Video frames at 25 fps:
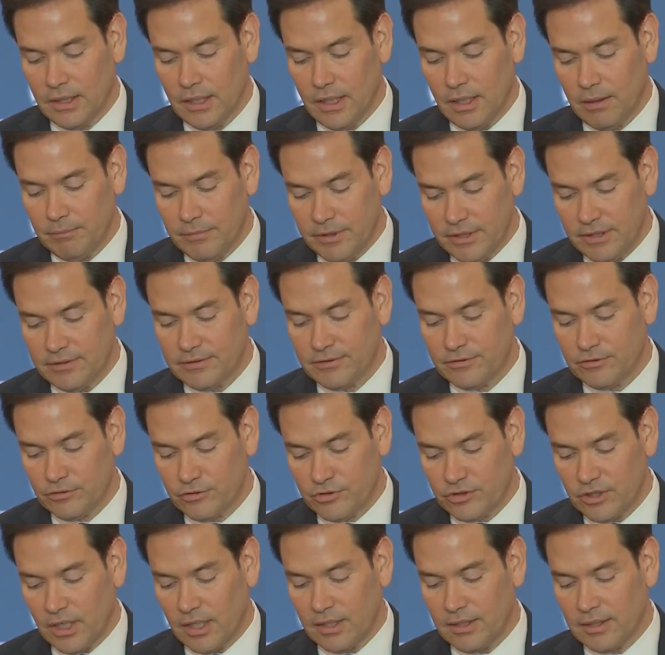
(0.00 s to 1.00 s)
Amit
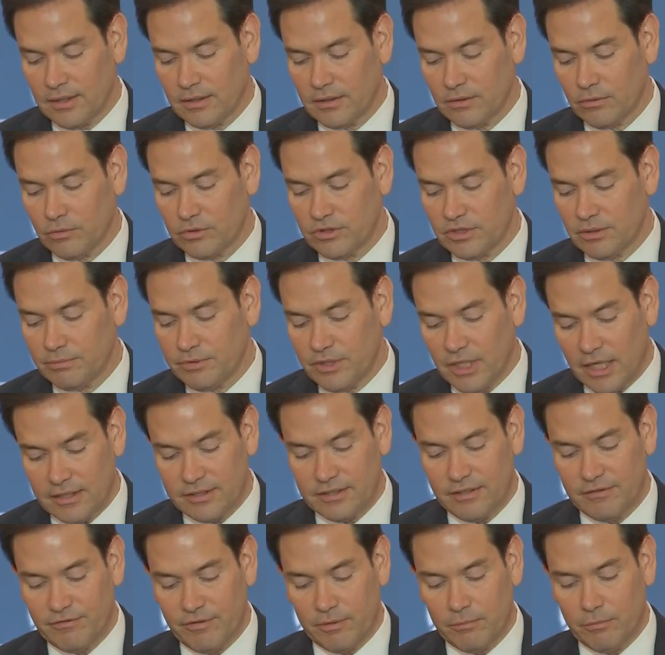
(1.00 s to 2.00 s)
Susana was
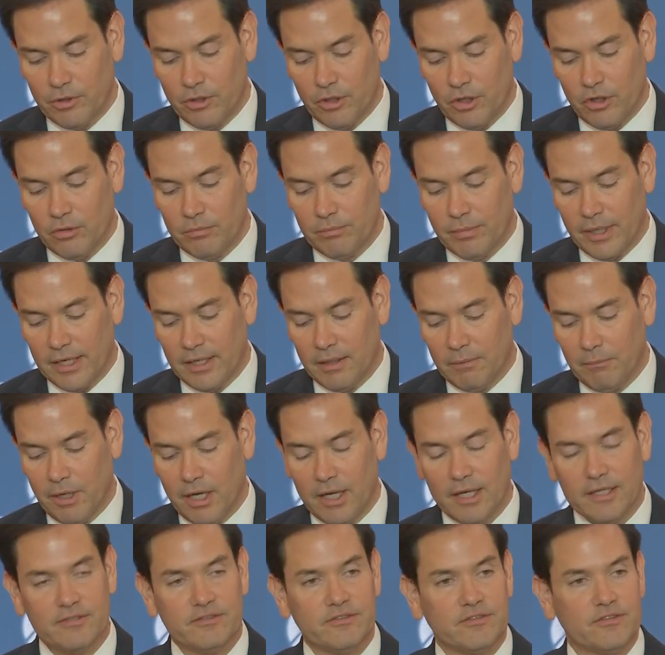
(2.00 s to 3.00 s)
abducted from her home by
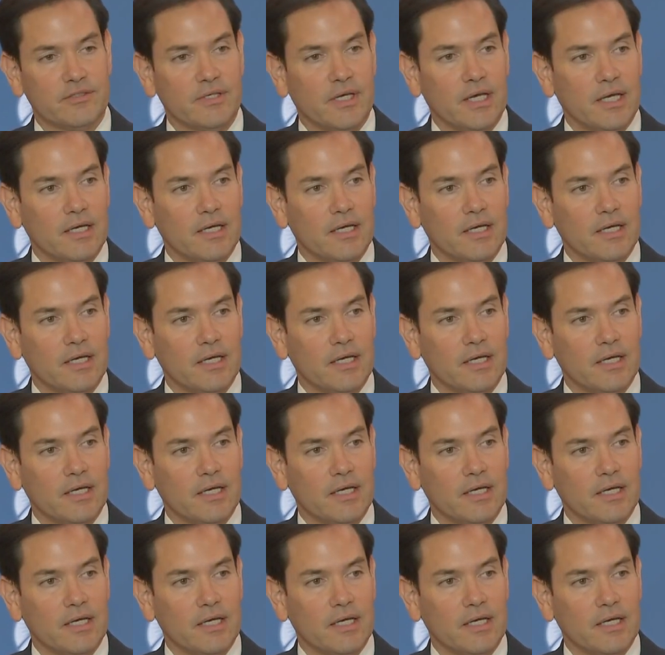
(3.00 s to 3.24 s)
Hamas.